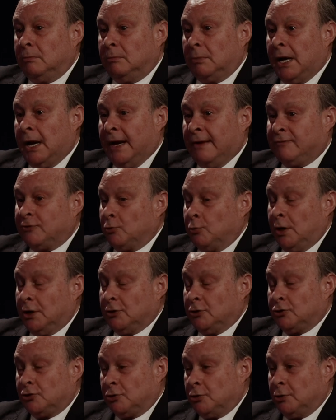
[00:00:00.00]
have to
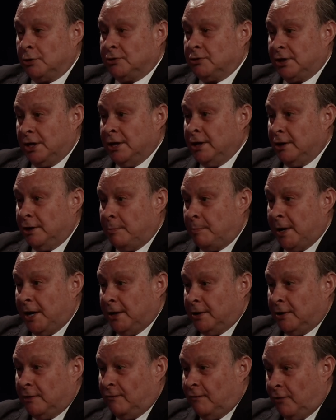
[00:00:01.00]
register as
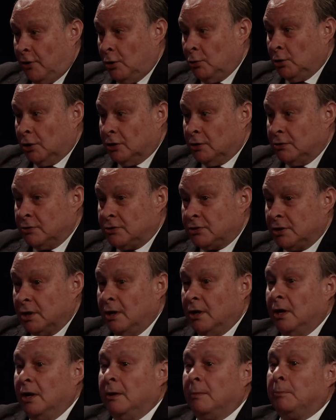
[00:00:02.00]
independent voters, no.
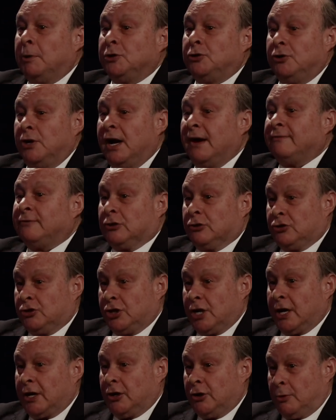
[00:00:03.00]
but you have to
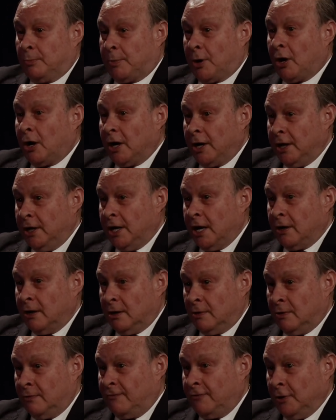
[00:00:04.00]
check your party a-
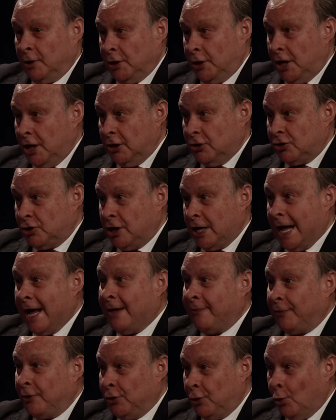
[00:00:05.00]
affiliation at
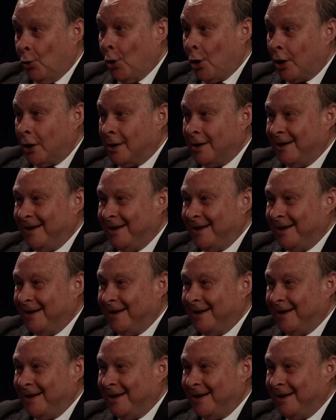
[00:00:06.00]
the door, yeah.